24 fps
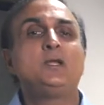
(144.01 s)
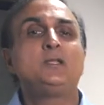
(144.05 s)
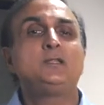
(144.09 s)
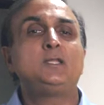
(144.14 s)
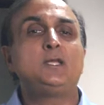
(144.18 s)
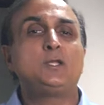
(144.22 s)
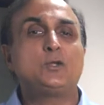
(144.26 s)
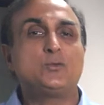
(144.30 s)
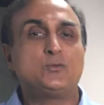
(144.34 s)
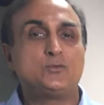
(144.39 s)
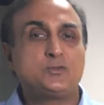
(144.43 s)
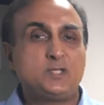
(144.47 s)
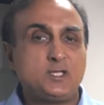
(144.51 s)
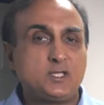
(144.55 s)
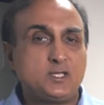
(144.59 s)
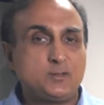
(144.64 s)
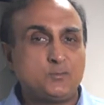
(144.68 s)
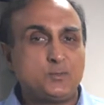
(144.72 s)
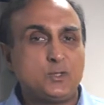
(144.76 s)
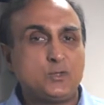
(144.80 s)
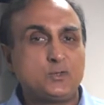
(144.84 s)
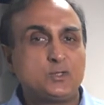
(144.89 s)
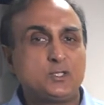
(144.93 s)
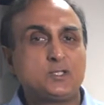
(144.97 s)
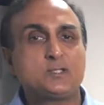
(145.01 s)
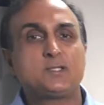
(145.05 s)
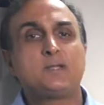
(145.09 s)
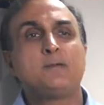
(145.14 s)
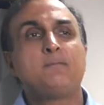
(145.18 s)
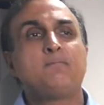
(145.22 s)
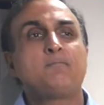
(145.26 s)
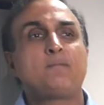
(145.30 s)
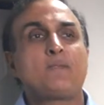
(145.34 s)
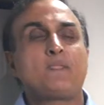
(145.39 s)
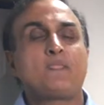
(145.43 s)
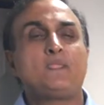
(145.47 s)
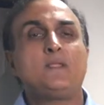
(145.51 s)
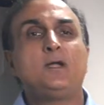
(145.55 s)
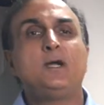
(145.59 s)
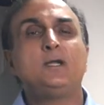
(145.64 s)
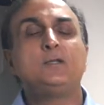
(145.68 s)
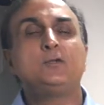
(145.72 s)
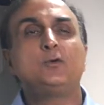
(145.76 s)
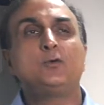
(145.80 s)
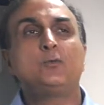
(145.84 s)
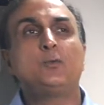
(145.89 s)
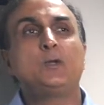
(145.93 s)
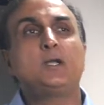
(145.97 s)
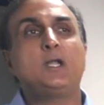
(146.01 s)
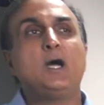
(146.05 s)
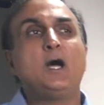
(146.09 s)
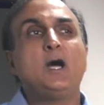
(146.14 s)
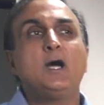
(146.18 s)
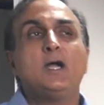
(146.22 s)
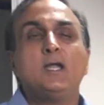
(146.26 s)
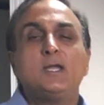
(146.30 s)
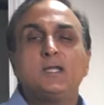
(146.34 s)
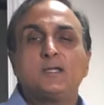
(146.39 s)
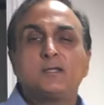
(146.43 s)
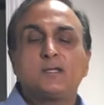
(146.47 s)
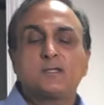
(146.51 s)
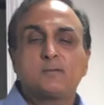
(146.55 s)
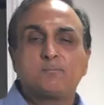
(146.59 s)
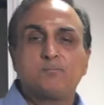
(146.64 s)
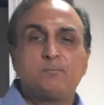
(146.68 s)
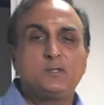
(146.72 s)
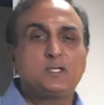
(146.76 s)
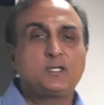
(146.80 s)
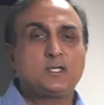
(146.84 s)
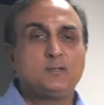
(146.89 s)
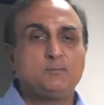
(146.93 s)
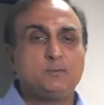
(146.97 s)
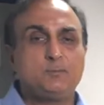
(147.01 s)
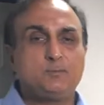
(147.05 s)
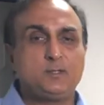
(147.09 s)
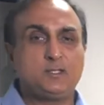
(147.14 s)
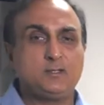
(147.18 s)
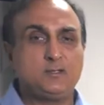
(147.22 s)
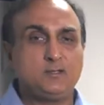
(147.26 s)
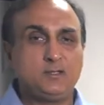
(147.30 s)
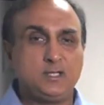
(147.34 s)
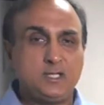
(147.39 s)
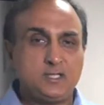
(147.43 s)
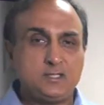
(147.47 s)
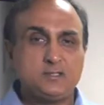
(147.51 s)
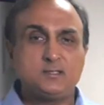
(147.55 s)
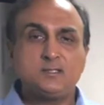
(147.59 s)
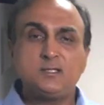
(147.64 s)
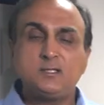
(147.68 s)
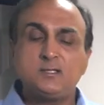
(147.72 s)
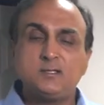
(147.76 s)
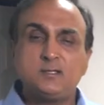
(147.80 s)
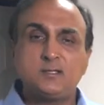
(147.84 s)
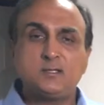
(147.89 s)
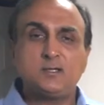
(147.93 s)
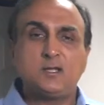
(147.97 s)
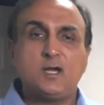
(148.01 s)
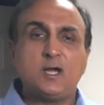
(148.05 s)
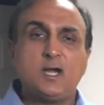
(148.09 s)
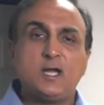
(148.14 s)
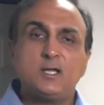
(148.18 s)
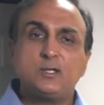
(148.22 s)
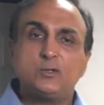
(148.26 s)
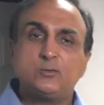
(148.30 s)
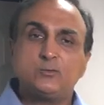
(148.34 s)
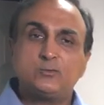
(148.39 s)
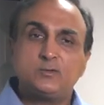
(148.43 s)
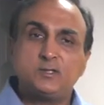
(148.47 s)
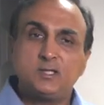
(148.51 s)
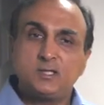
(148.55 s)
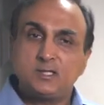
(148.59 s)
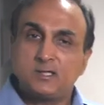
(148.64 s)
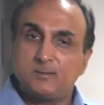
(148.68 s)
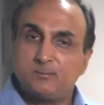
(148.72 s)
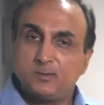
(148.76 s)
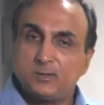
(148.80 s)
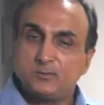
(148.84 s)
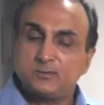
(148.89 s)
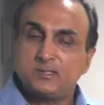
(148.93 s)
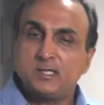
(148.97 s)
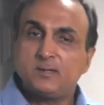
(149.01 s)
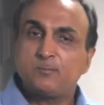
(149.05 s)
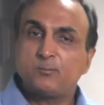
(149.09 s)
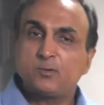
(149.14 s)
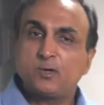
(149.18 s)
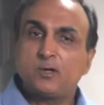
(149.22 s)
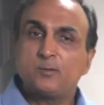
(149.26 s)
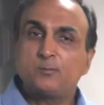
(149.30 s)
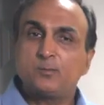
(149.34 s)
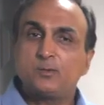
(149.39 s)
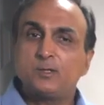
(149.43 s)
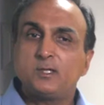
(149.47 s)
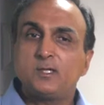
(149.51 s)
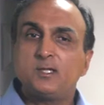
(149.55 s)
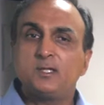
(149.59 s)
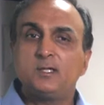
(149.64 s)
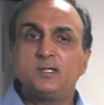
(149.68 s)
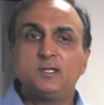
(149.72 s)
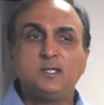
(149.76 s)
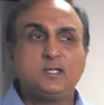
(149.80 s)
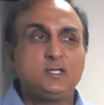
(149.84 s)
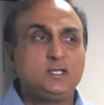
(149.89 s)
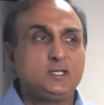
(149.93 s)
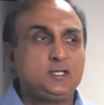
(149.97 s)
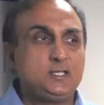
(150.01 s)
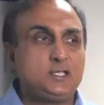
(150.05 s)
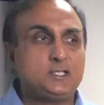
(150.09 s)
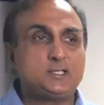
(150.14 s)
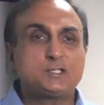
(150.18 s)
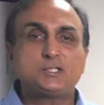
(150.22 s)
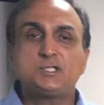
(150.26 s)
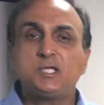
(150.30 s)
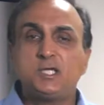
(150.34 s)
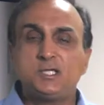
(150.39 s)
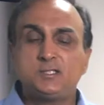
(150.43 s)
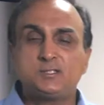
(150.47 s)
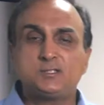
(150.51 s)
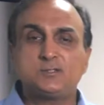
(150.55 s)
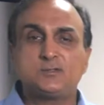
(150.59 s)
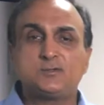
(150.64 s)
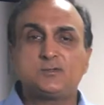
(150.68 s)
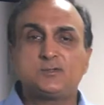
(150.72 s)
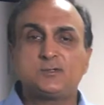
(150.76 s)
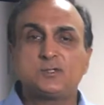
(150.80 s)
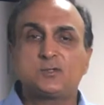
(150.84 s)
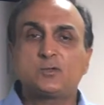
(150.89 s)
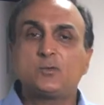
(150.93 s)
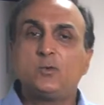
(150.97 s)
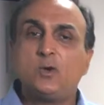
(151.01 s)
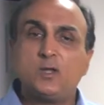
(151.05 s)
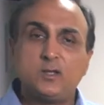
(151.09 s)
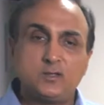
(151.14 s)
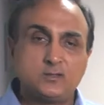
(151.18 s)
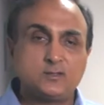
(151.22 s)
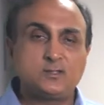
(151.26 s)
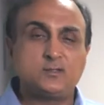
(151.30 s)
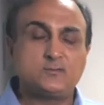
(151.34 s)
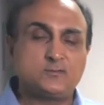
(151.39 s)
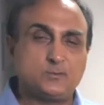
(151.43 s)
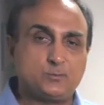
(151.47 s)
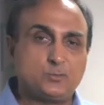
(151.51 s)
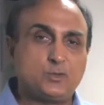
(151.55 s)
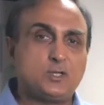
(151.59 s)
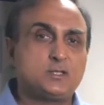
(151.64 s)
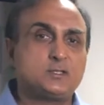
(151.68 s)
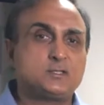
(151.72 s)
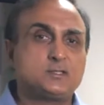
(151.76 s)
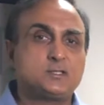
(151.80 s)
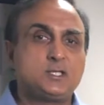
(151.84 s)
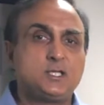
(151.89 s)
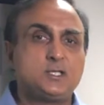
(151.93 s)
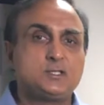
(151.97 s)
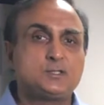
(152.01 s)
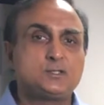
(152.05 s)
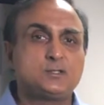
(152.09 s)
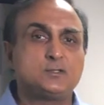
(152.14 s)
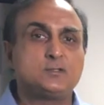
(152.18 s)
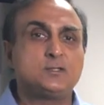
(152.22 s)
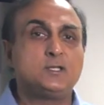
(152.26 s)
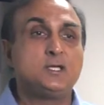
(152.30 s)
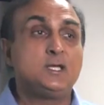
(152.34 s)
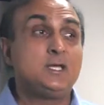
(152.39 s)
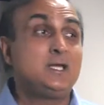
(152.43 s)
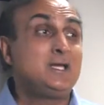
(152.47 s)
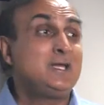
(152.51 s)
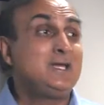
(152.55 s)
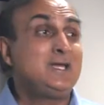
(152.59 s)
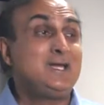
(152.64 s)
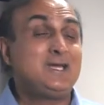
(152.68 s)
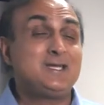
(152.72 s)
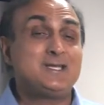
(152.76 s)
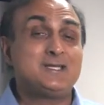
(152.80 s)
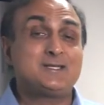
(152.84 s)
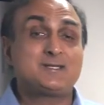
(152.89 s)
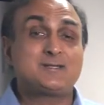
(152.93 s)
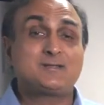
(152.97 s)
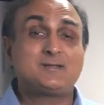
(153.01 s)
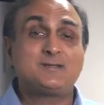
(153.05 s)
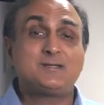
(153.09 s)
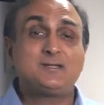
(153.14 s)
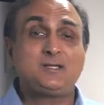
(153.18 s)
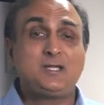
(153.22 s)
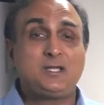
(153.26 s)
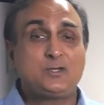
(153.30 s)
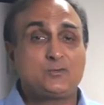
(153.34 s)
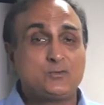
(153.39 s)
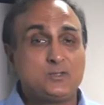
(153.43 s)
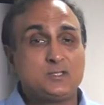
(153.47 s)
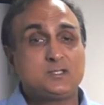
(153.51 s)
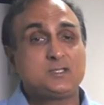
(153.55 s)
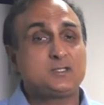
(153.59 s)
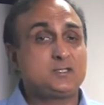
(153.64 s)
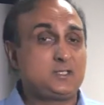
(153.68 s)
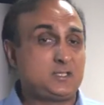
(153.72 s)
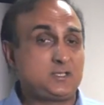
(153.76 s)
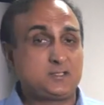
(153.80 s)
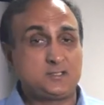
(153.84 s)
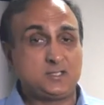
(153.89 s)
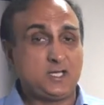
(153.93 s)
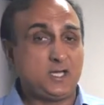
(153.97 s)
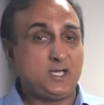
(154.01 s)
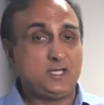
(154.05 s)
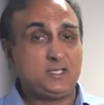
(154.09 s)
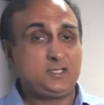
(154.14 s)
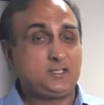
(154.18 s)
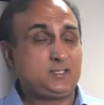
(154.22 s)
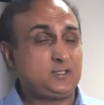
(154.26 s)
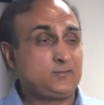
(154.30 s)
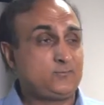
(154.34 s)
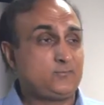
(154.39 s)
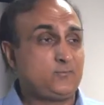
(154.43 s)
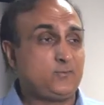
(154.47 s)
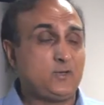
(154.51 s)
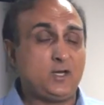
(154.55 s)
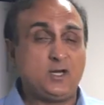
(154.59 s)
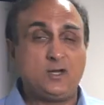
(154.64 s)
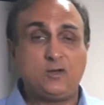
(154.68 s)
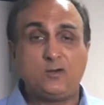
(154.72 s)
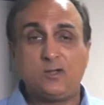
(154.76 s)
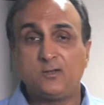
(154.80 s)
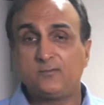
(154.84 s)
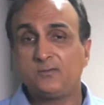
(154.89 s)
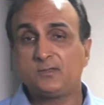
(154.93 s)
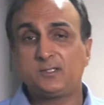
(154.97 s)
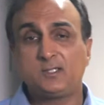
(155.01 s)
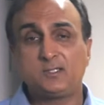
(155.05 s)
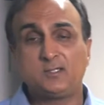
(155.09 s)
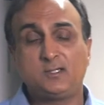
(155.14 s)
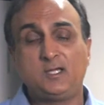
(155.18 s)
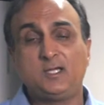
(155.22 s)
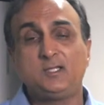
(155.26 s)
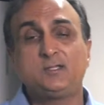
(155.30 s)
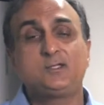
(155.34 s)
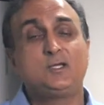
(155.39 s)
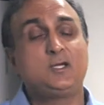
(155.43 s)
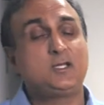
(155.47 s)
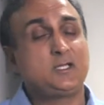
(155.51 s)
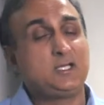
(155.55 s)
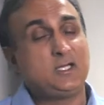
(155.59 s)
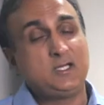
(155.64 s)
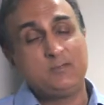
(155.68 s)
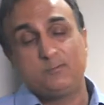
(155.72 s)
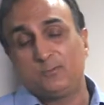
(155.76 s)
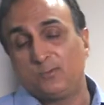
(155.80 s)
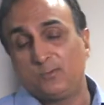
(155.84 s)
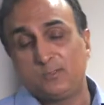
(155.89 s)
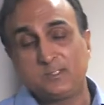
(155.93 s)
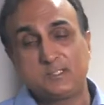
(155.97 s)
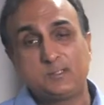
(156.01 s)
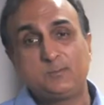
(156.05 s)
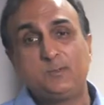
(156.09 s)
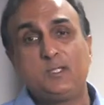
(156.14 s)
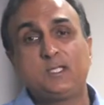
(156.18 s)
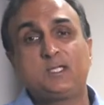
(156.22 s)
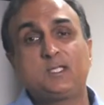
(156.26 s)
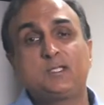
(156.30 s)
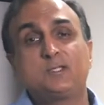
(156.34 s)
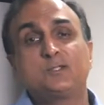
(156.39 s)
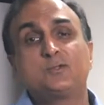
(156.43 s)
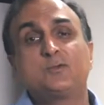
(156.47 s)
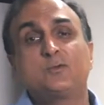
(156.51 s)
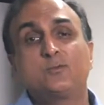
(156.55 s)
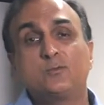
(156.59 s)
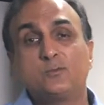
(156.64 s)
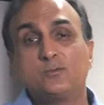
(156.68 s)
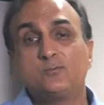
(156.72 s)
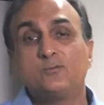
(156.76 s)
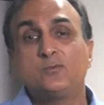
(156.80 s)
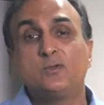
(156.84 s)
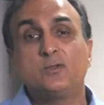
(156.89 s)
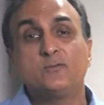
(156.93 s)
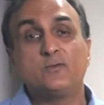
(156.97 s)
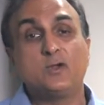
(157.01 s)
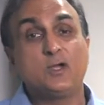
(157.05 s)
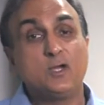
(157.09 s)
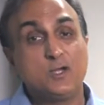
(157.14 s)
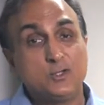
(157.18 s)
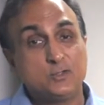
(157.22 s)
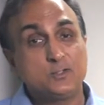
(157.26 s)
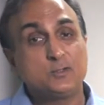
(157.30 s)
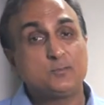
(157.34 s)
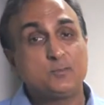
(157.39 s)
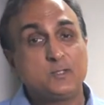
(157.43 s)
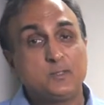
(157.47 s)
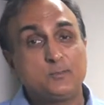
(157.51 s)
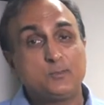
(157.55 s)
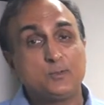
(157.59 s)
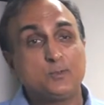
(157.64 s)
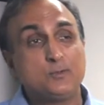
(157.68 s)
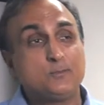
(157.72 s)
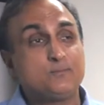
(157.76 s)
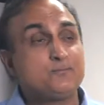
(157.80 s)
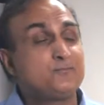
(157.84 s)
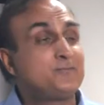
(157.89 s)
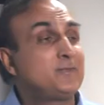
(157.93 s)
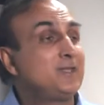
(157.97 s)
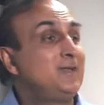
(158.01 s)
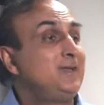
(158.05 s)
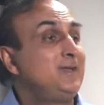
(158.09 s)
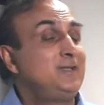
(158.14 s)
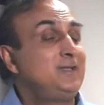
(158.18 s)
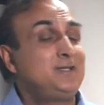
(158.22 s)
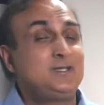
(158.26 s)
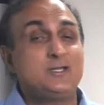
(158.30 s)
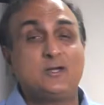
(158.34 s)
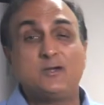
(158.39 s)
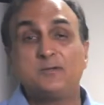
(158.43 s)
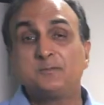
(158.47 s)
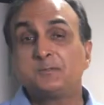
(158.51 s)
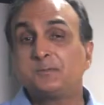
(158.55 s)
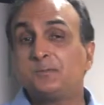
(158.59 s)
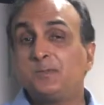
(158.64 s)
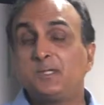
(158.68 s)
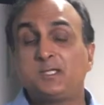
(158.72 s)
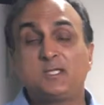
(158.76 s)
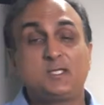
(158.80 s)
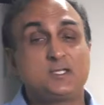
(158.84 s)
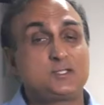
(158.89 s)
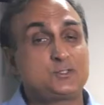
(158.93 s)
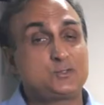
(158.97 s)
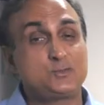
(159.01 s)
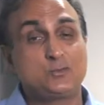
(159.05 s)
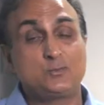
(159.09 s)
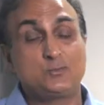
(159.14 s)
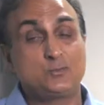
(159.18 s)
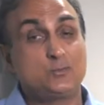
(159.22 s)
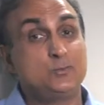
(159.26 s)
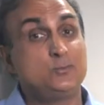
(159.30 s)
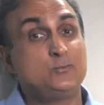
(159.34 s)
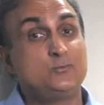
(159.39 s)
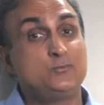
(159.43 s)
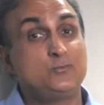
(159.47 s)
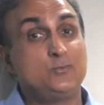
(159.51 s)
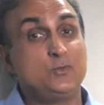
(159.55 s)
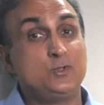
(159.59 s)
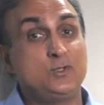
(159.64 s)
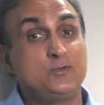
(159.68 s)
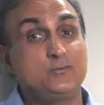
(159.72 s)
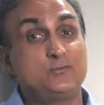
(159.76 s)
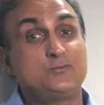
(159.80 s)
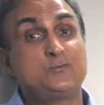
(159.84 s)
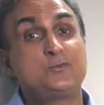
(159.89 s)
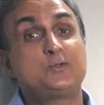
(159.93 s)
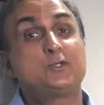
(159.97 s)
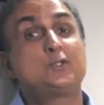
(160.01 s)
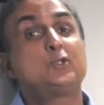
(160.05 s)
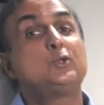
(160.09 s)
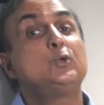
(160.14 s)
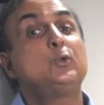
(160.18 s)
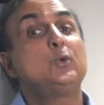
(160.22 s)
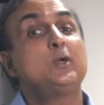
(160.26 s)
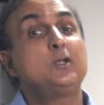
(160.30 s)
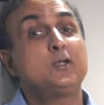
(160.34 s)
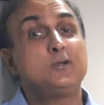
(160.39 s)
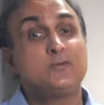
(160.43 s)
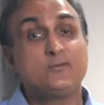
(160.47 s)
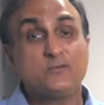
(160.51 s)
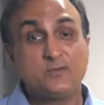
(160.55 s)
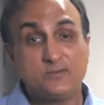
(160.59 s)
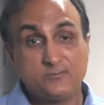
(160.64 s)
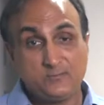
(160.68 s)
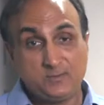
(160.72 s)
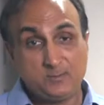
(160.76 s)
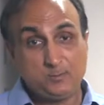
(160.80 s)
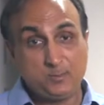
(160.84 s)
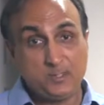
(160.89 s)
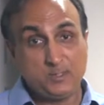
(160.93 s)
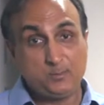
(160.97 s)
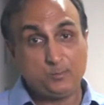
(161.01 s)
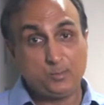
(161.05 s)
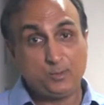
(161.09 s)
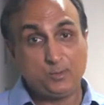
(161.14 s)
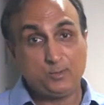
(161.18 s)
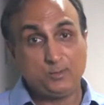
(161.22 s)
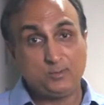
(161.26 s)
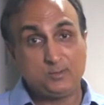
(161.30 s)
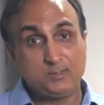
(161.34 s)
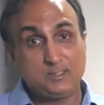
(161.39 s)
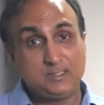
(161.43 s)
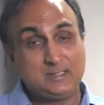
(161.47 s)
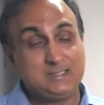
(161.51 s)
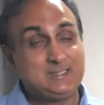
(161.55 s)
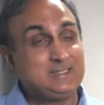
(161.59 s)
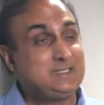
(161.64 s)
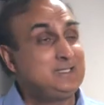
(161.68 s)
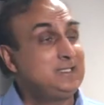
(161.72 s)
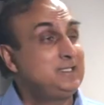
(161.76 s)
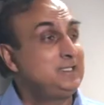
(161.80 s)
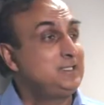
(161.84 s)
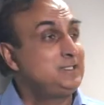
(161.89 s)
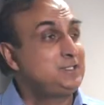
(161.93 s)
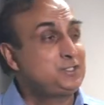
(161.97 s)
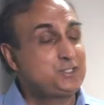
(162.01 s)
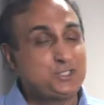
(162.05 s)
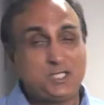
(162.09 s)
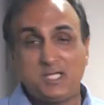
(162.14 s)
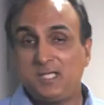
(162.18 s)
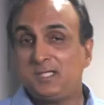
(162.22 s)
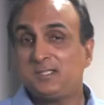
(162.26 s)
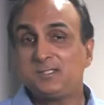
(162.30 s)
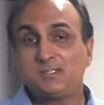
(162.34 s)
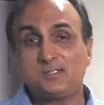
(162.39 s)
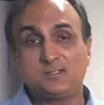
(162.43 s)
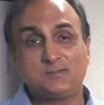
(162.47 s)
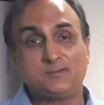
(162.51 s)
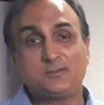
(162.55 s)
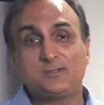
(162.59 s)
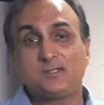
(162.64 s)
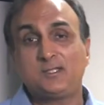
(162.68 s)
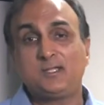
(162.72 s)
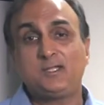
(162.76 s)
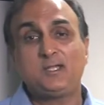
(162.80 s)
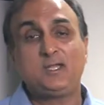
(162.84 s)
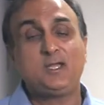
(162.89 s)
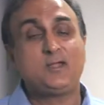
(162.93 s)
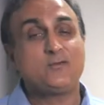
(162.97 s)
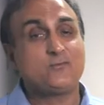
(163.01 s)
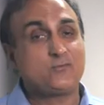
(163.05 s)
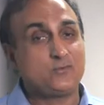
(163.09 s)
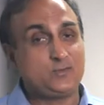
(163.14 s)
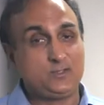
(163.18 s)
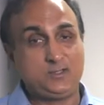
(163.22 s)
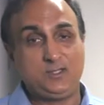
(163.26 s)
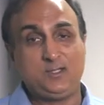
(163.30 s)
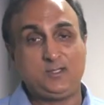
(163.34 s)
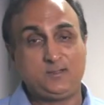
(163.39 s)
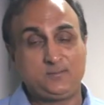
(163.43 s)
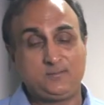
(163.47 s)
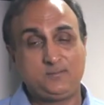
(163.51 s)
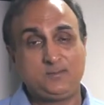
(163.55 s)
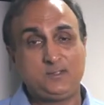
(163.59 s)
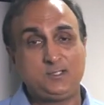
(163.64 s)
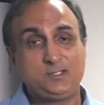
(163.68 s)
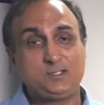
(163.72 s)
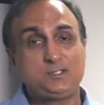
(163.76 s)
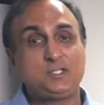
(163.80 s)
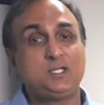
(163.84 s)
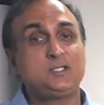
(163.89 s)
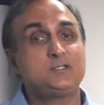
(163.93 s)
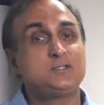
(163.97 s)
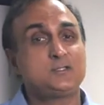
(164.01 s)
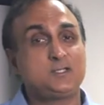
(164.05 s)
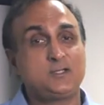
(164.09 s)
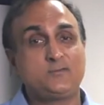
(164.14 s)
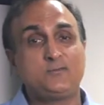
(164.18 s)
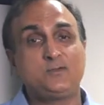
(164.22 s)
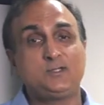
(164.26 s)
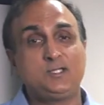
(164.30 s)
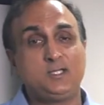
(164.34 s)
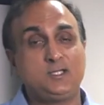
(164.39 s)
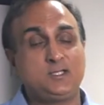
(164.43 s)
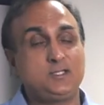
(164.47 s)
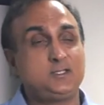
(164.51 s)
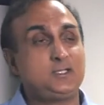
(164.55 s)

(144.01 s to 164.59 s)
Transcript: They don't think about it. I know when I become a bit lazy and I don't think about that properly, it changes the quality of the presentation, and it increases anxiety. If all of a sudden I thought I was only speaking to a room full of 100 people, now I'm speaking to a room full of 250 people, changes everything. It changes everything.